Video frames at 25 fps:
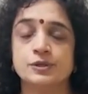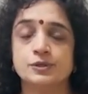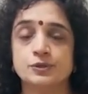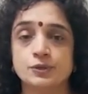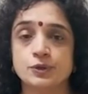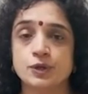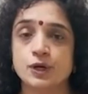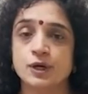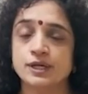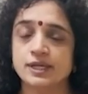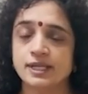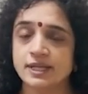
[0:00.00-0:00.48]

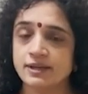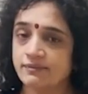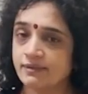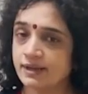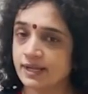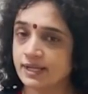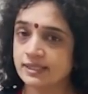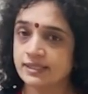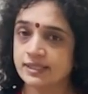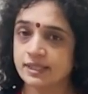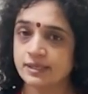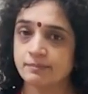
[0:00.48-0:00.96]
Do not give
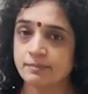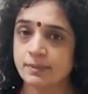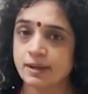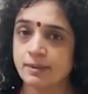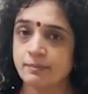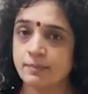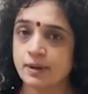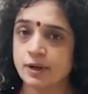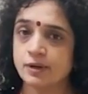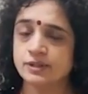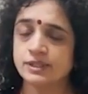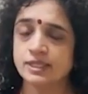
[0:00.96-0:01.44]
anything by
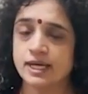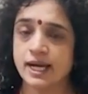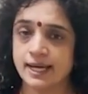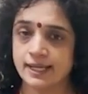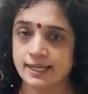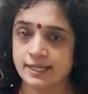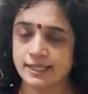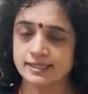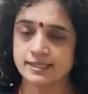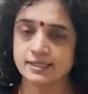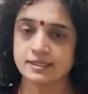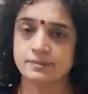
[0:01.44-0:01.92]
mouth
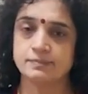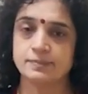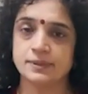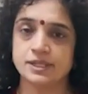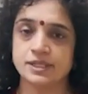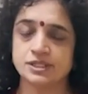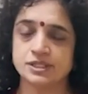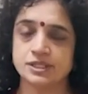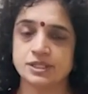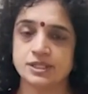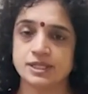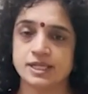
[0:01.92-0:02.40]
unless the
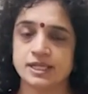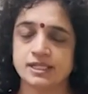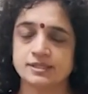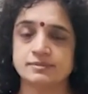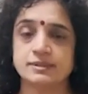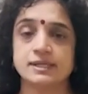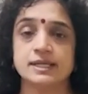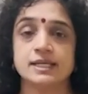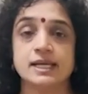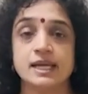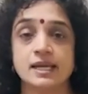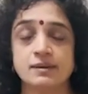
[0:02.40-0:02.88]
patient has
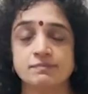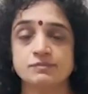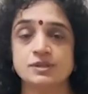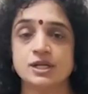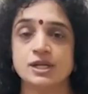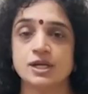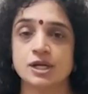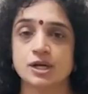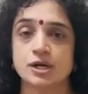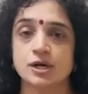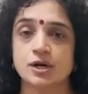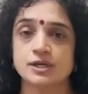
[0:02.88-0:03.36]
been. Keep
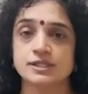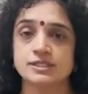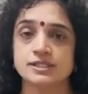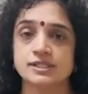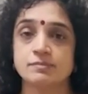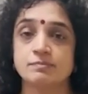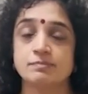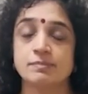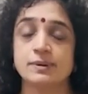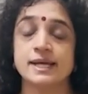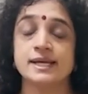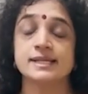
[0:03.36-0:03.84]
the records
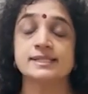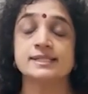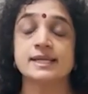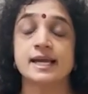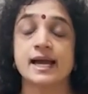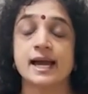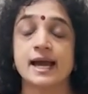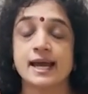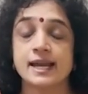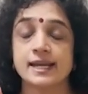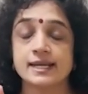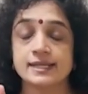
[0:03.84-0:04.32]
in
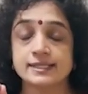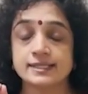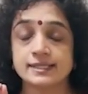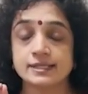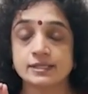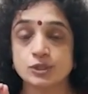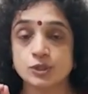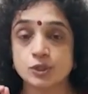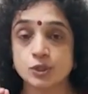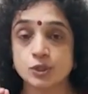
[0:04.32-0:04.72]
place and